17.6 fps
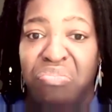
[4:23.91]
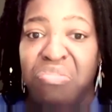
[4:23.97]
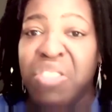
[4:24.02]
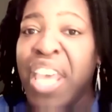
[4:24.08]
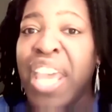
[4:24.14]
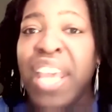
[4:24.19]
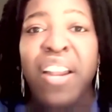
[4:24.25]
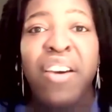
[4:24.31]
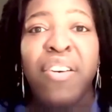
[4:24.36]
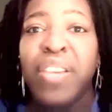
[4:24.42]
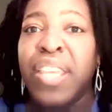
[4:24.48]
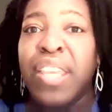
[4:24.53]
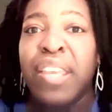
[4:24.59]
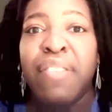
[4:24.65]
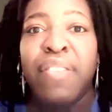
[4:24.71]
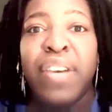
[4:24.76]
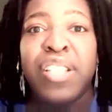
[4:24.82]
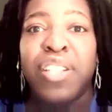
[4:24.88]
they don't
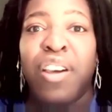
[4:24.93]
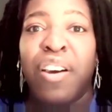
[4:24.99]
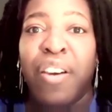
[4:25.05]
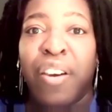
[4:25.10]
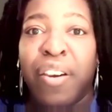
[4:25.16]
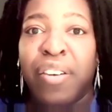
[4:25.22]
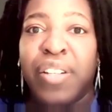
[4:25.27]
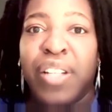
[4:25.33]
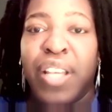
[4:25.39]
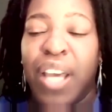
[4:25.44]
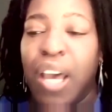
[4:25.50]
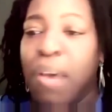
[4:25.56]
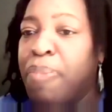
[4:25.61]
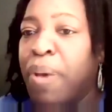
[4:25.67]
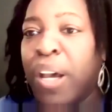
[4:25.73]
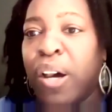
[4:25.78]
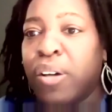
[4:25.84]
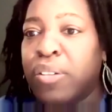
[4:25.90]
give a darn
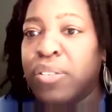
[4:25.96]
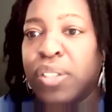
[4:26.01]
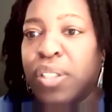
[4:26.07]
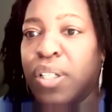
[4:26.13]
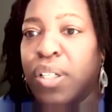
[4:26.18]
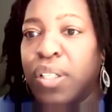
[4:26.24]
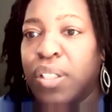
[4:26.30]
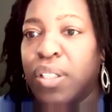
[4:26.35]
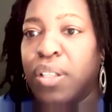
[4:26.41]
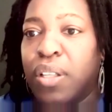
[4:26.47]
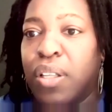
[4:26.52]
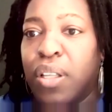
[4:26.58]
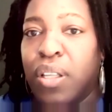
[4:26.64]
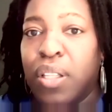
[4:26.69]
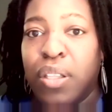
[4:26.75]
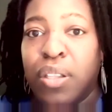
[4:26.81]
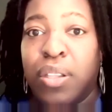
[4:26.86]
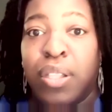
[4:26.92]
about
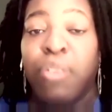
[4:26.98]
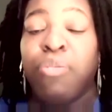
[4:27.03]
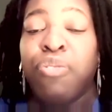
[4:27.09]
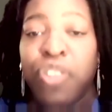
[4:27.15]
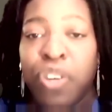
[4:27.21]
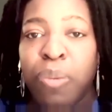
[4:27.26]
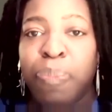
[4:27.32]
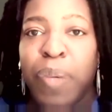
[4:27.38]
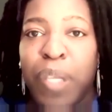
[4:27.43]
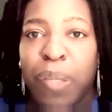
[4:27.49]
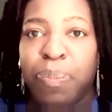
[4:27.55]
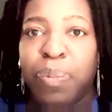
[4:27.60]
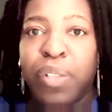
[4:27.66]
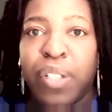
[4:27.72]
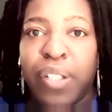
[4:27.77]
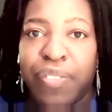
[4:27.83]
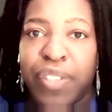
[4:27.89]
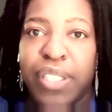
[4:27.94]
the real people of